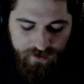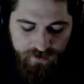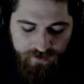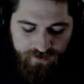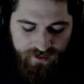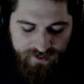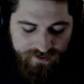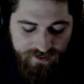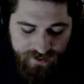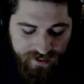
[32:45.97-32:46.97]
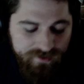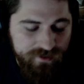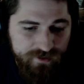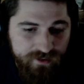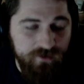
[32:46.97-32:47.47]
that doesn't
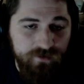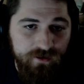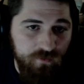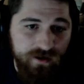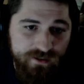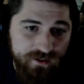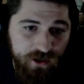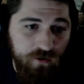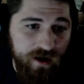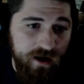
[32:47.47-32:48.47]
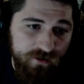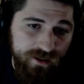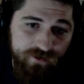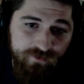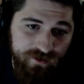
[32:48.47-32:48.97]
necessarily want to go out and
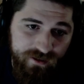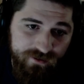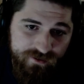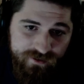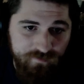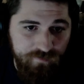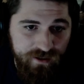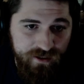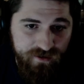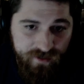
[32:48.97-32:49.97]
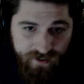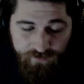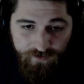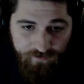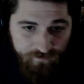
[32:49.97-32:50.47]
kill things and be the
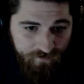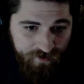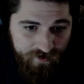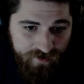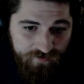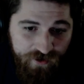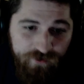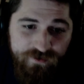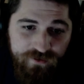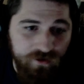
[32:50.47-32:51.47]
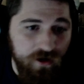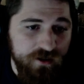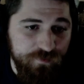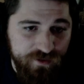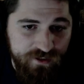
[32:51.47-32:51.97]
hero. There is a large
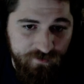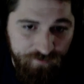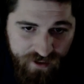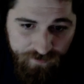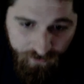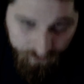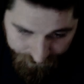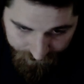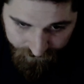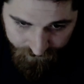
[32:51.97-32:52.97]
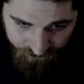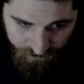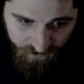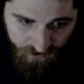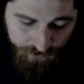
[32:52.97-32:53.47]
percent of people
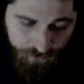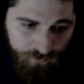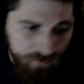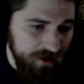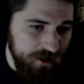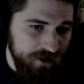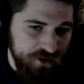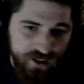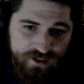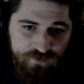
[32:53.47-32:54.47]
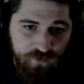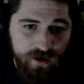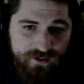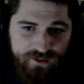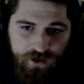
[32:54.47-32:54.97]
who just
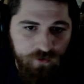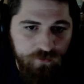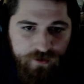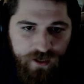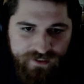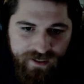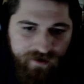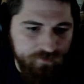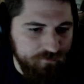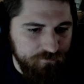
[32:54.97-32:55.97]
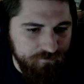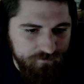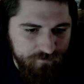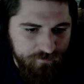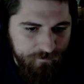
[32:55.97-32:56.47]
want to own a tavern
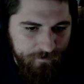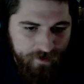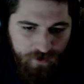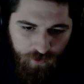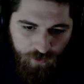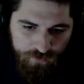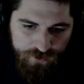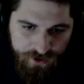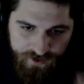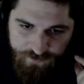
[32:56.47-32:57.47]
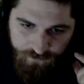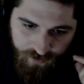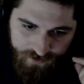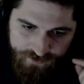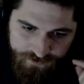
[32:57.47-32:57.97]
or just
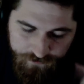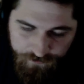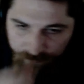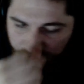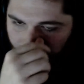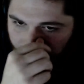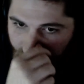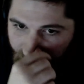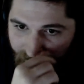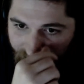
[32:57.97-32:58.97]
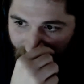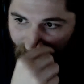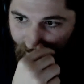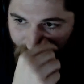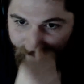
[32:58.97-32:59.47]
want to
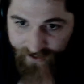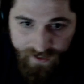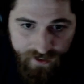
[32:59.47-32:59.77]
be